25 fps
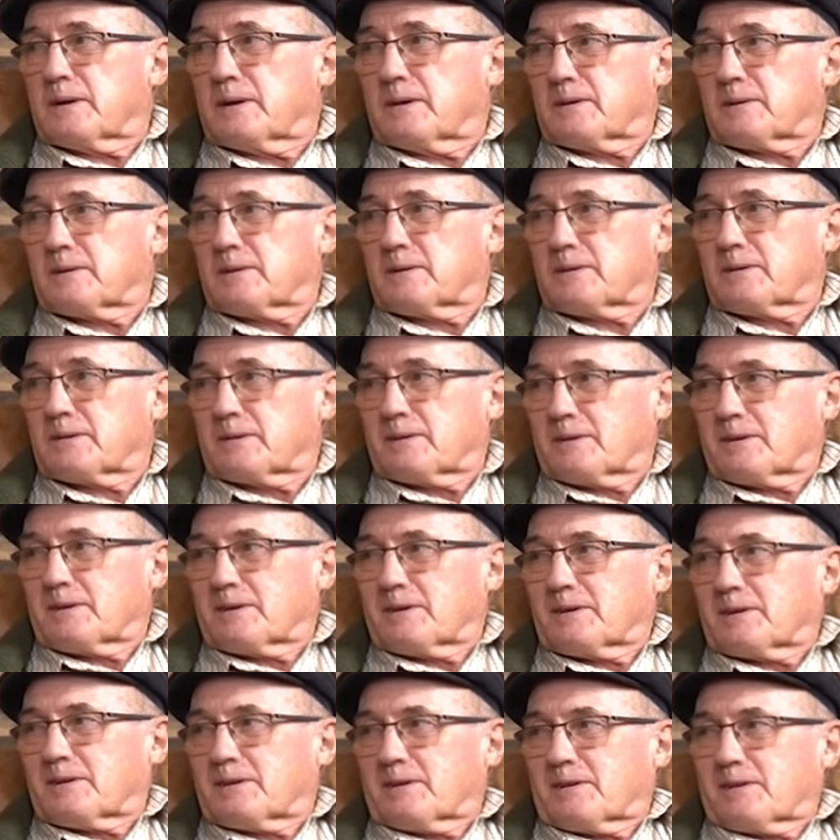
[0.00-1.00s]

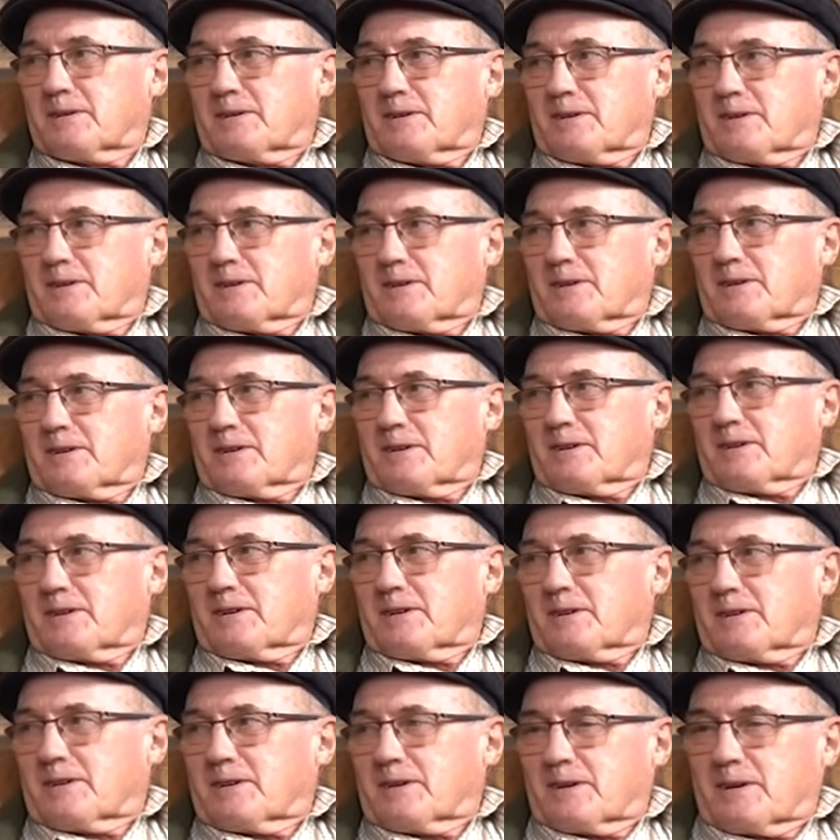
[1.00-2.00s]

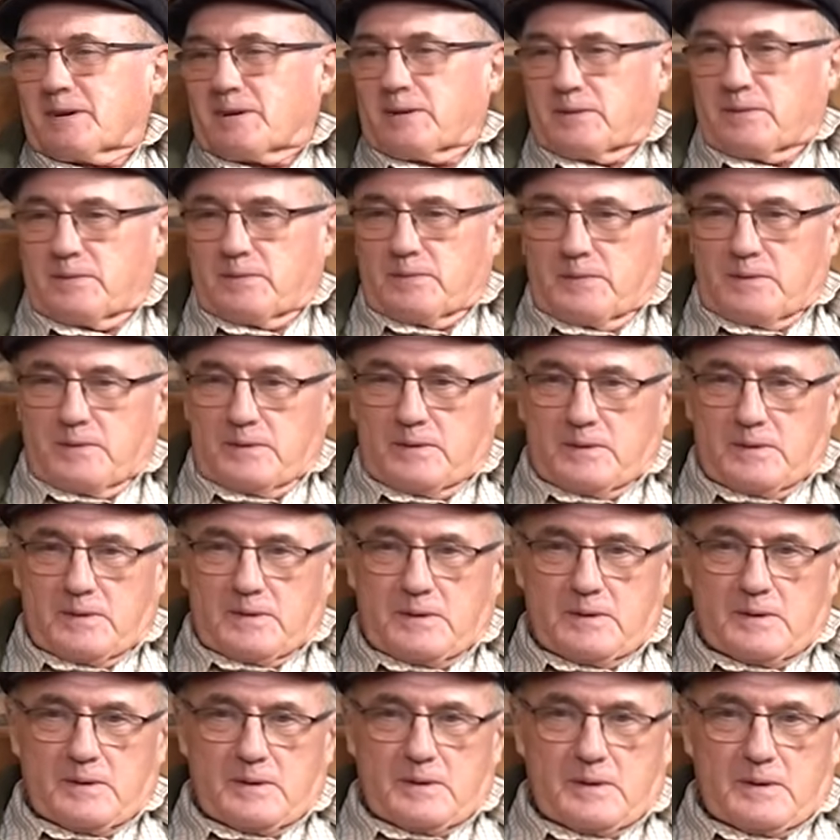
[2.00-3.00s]

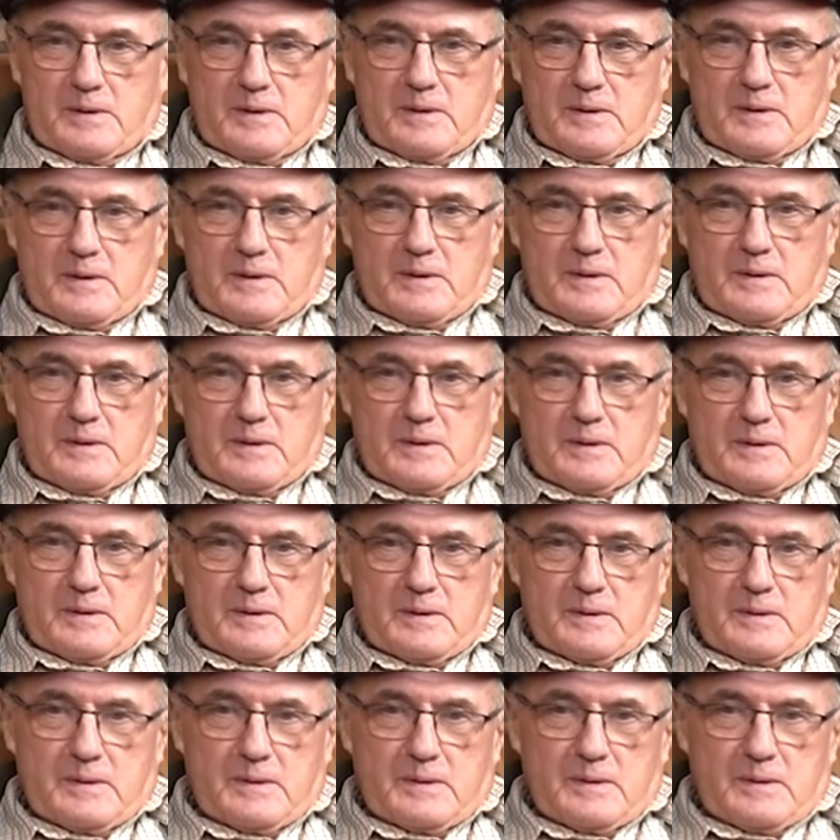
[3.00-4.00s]

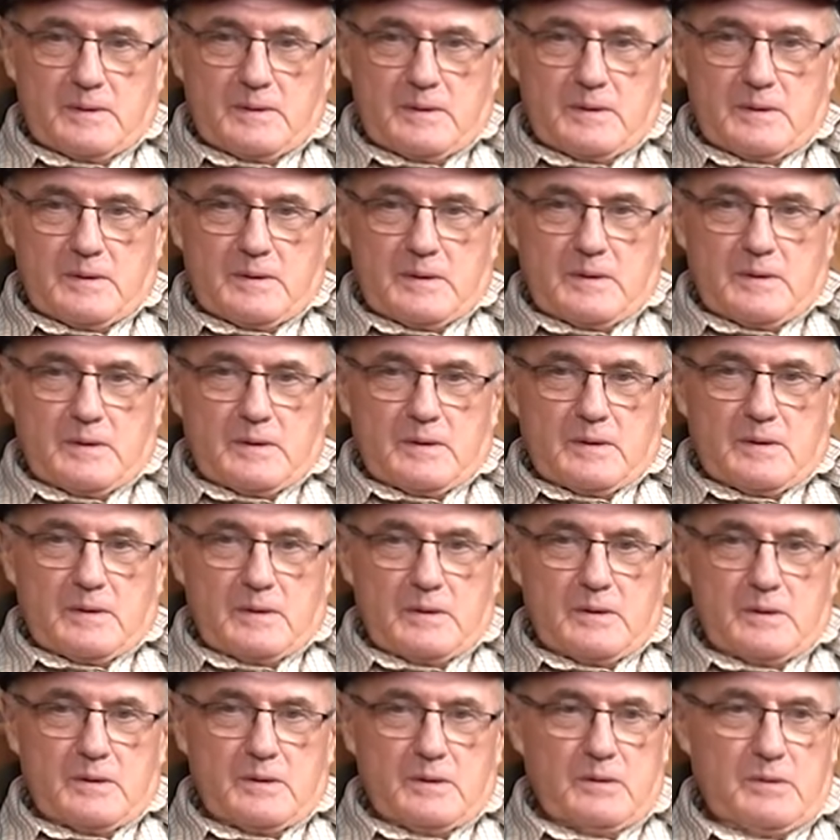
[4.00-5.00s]

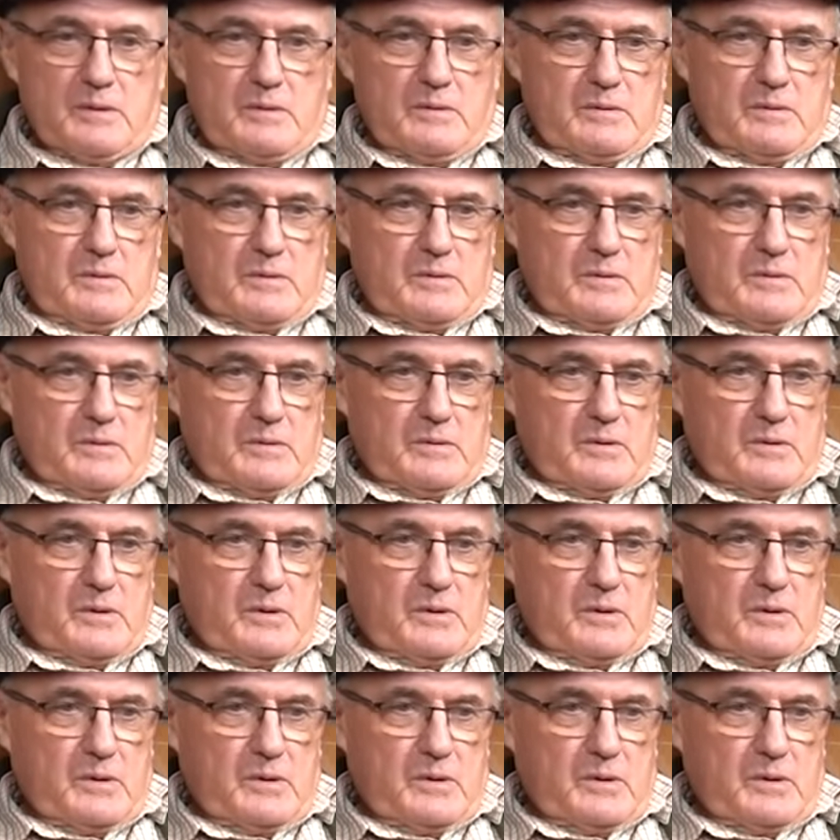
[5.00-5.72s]
The person shown says nothing.